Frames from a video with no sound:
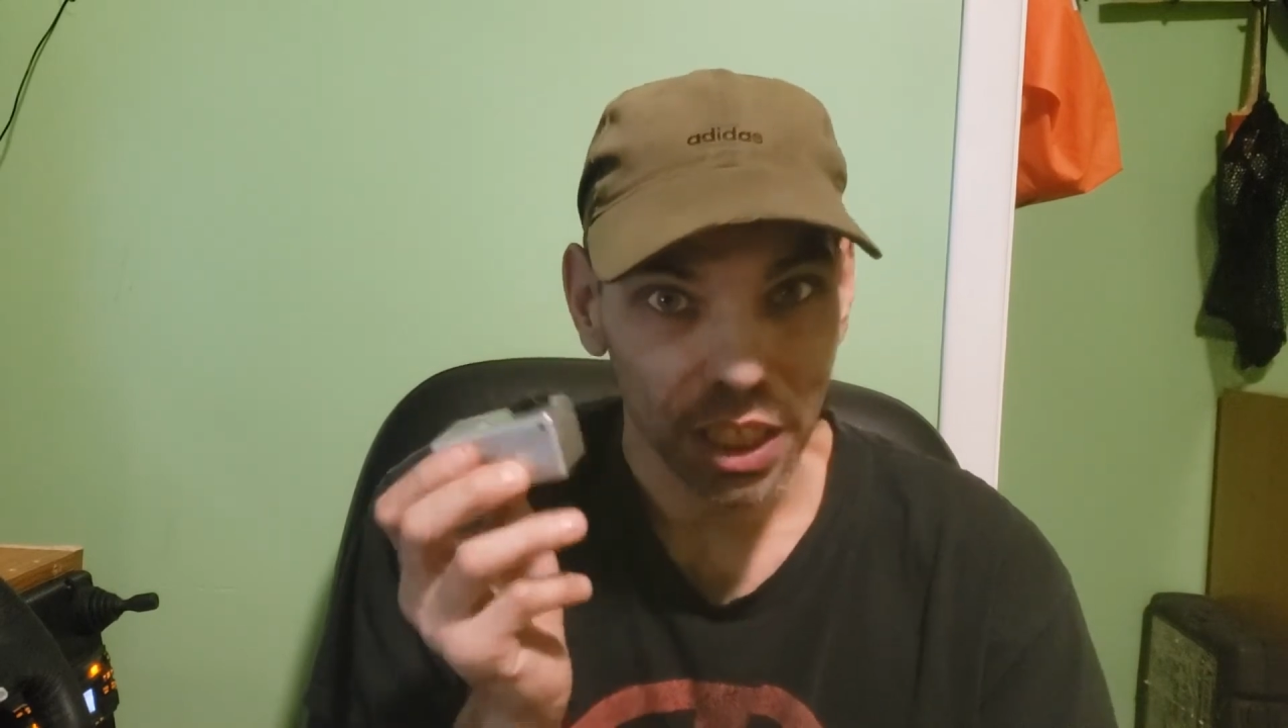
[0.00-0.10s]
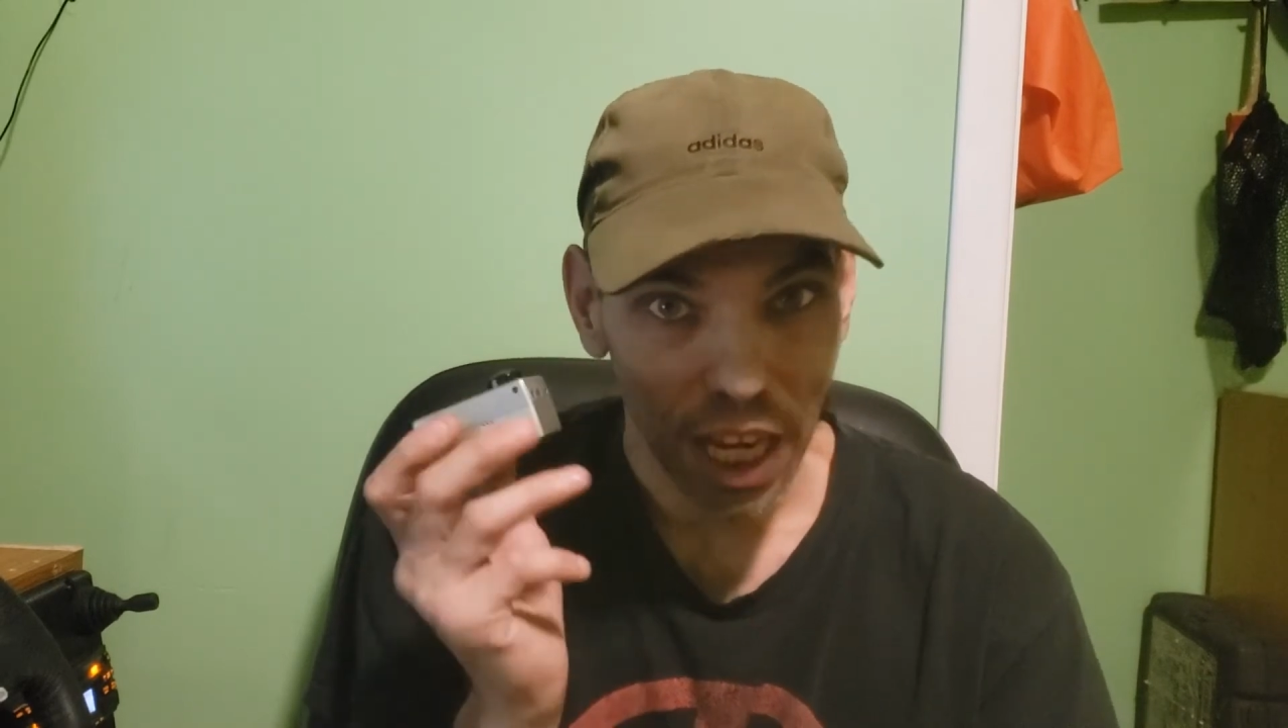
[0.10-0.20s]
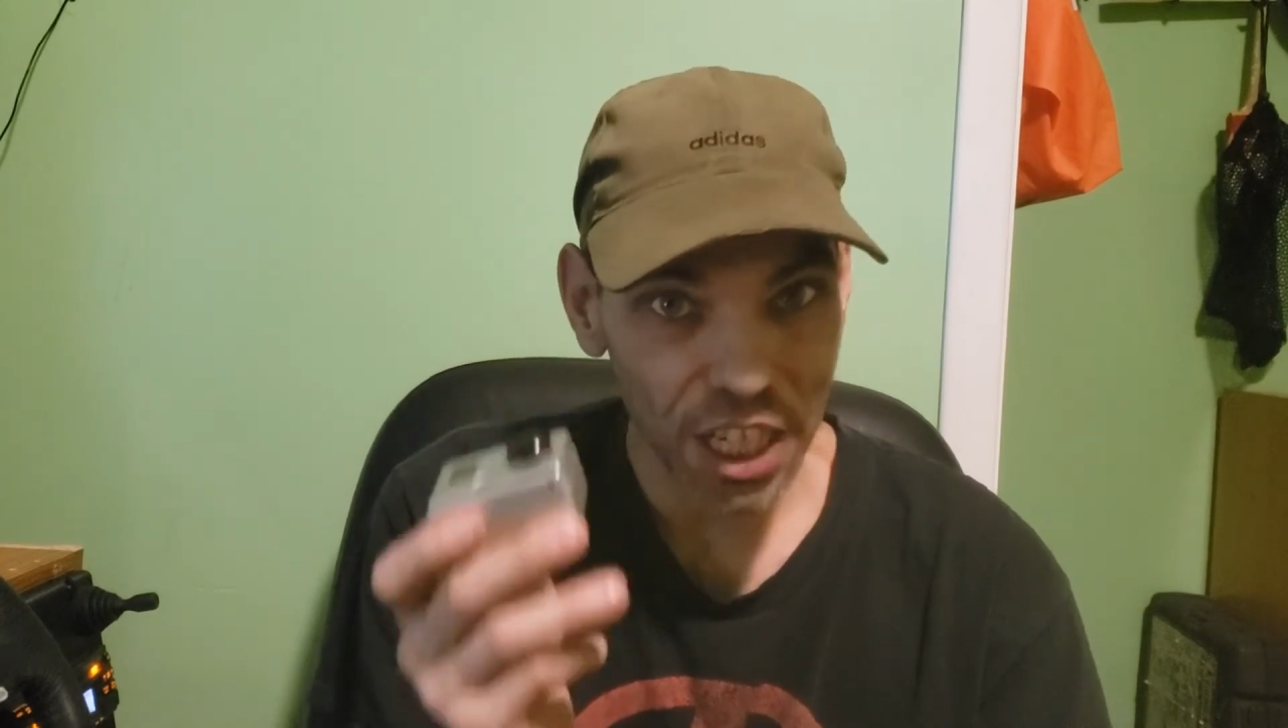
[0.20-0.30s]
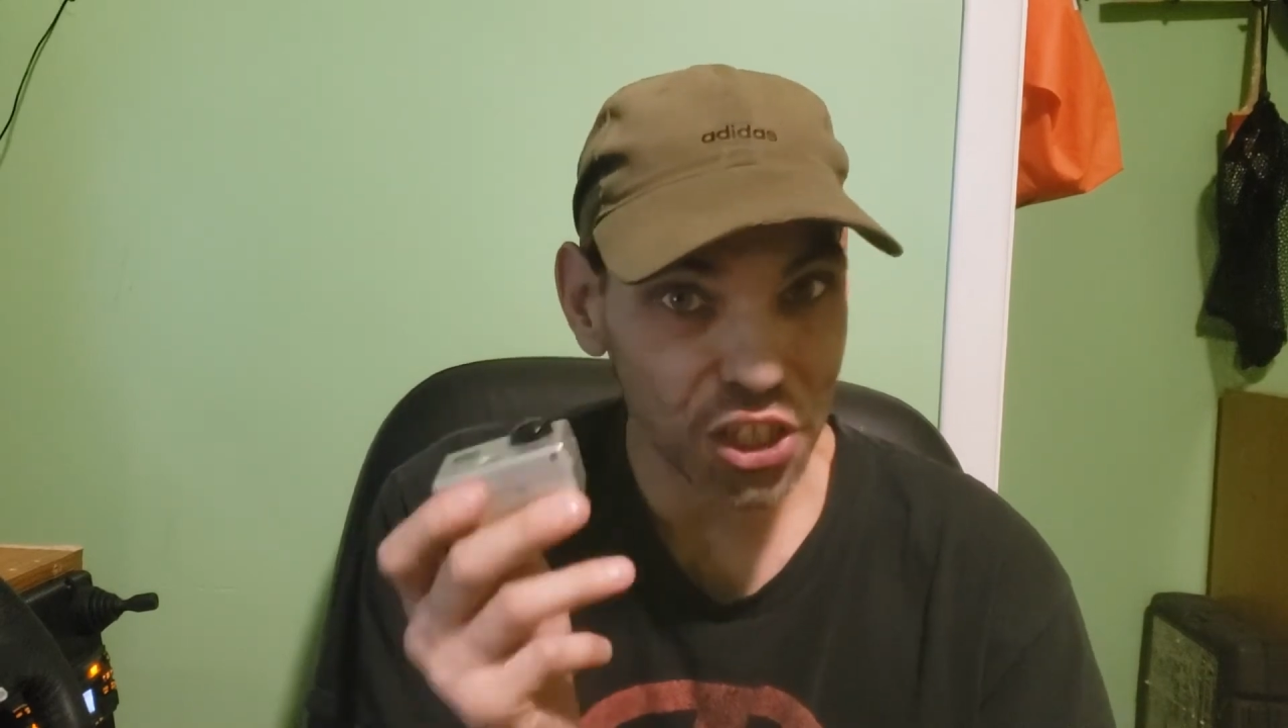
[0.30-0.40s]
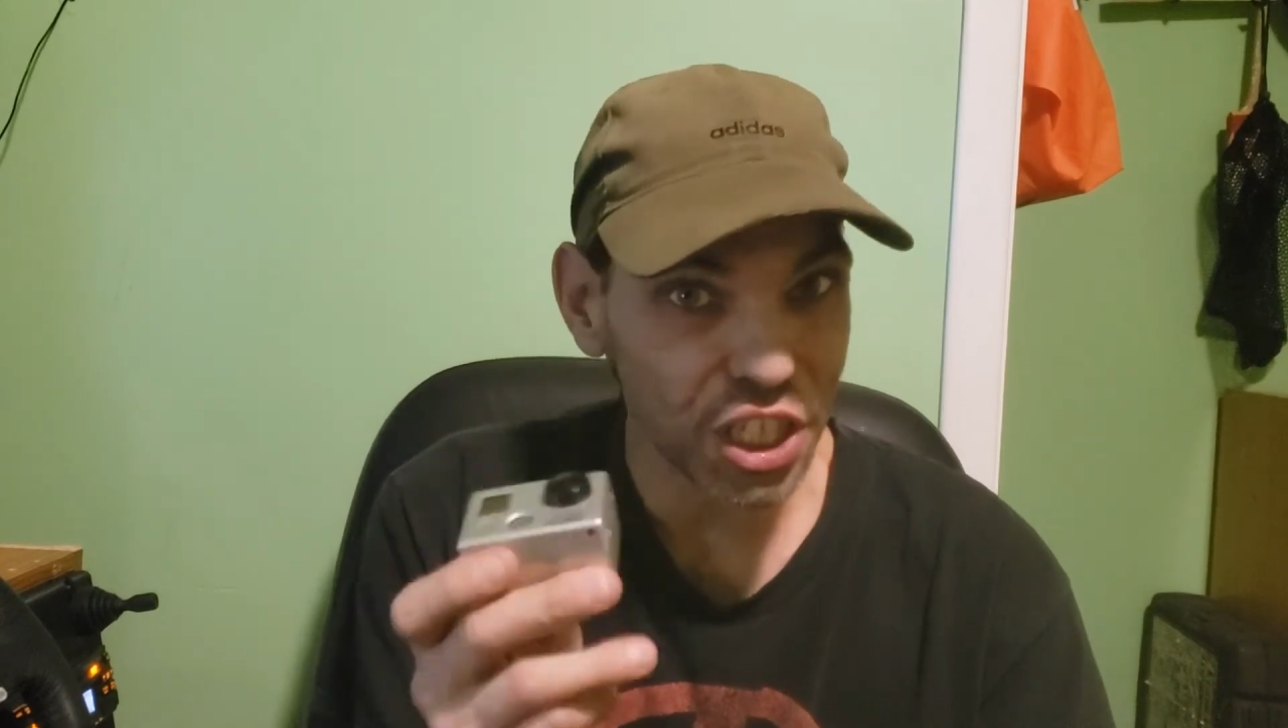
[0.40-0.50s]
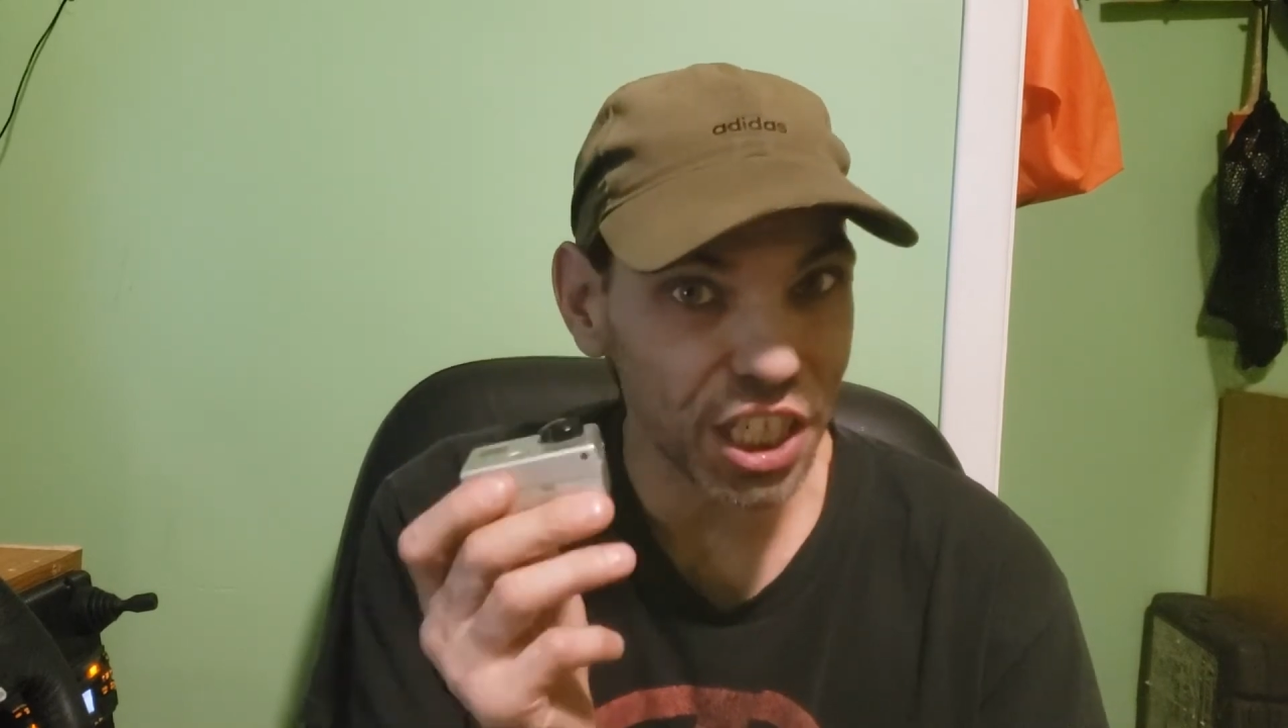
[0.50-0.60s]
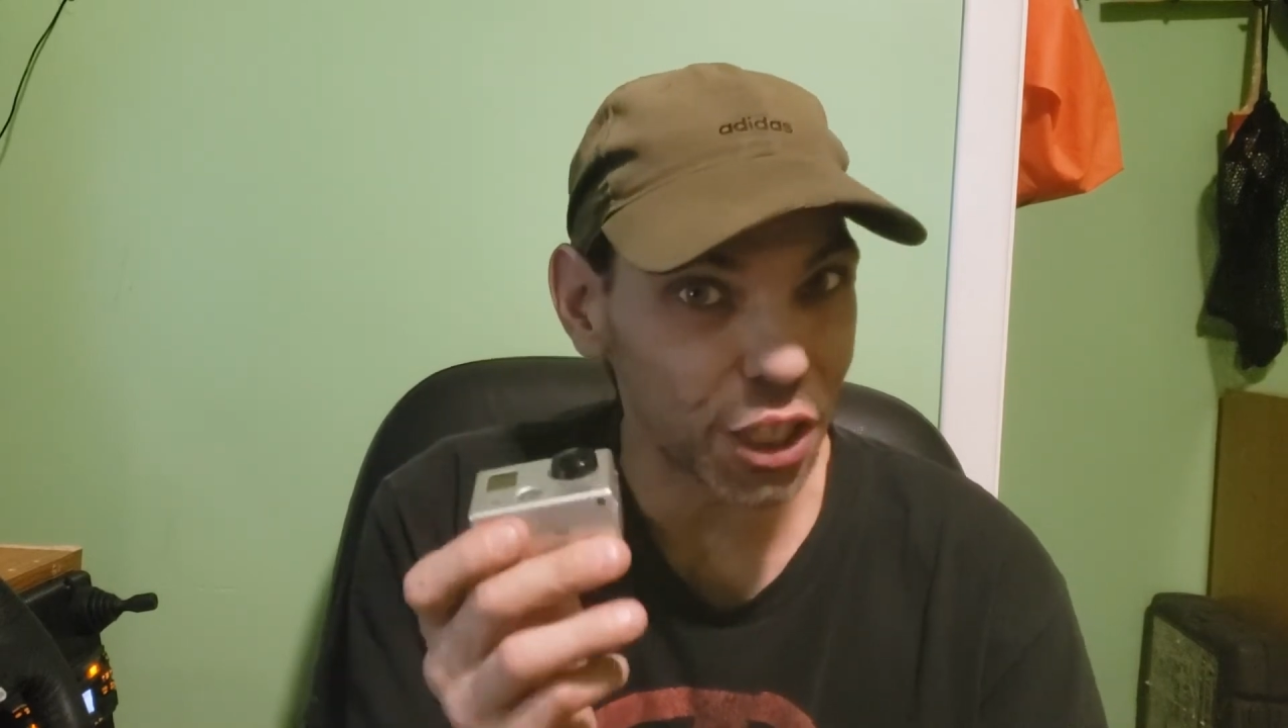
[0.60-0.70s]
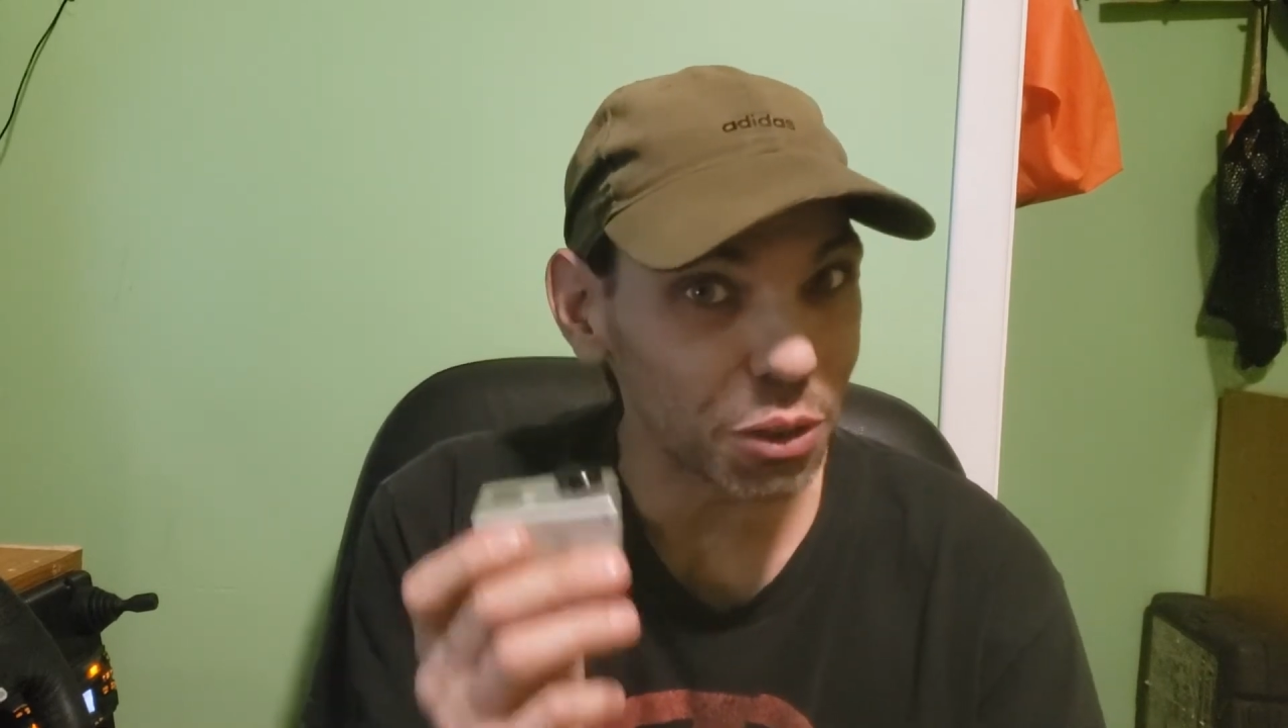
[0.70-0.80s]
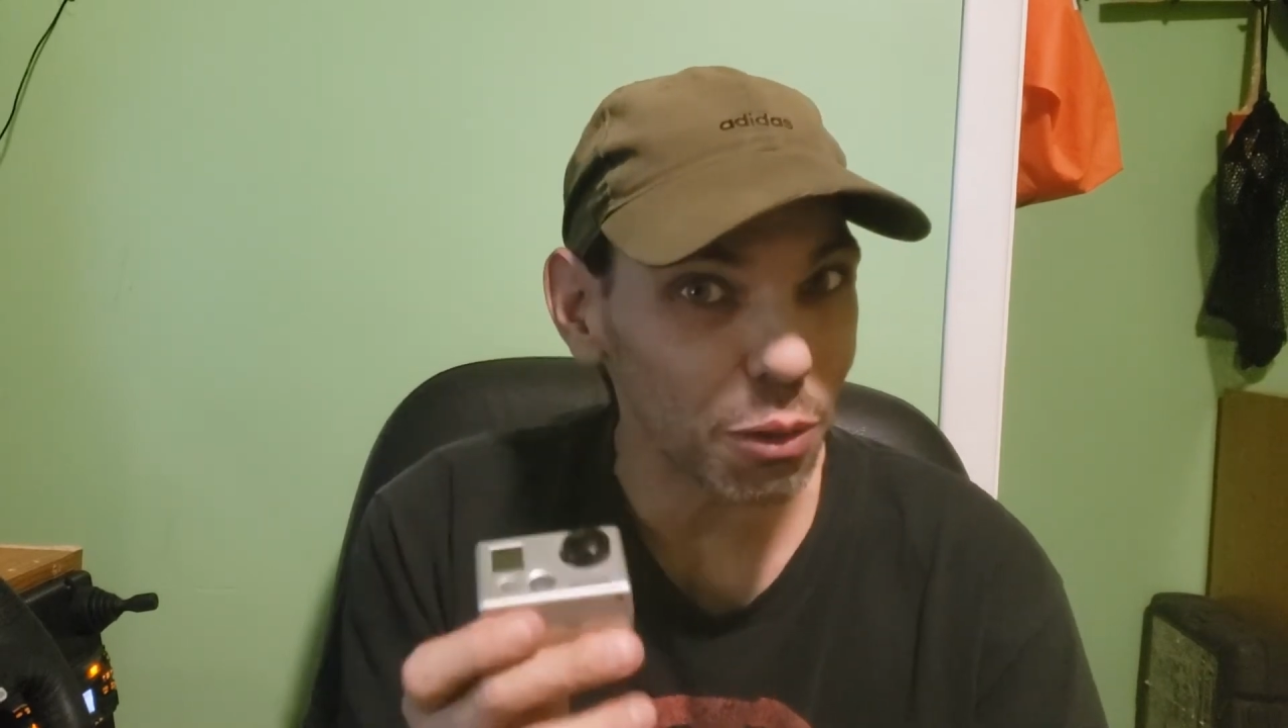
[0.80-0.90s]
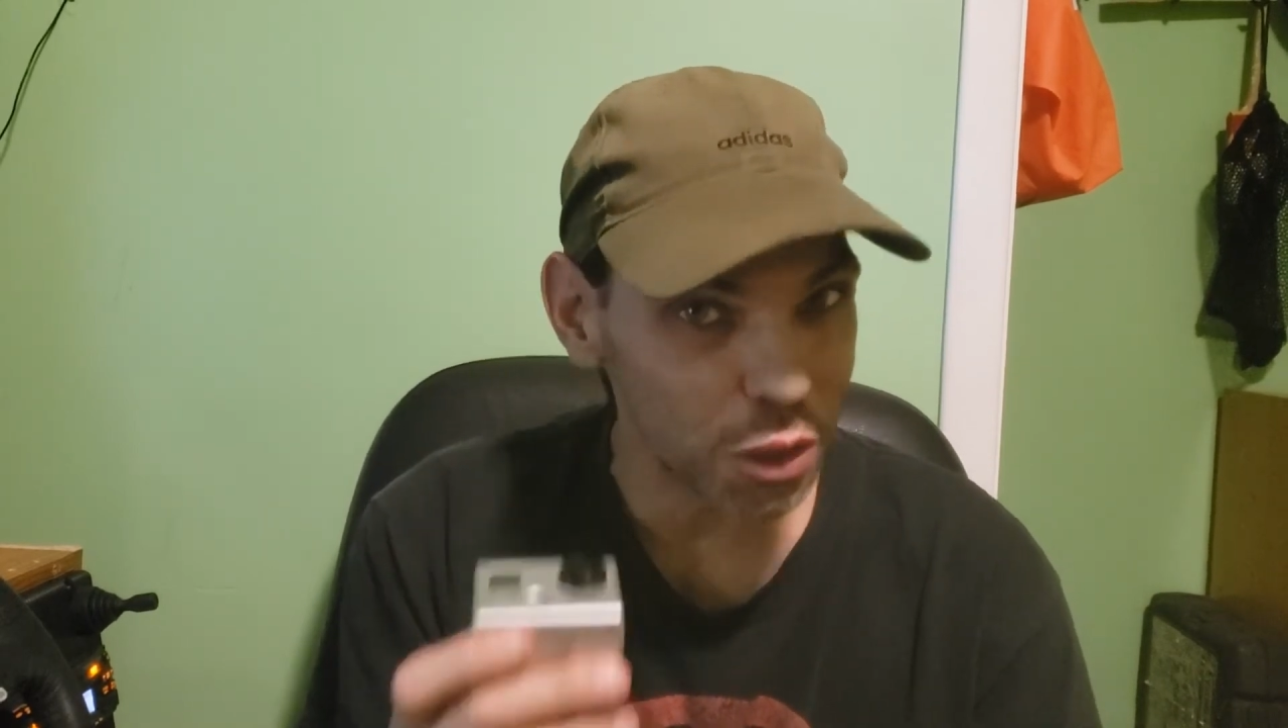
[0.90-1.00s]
HD Hero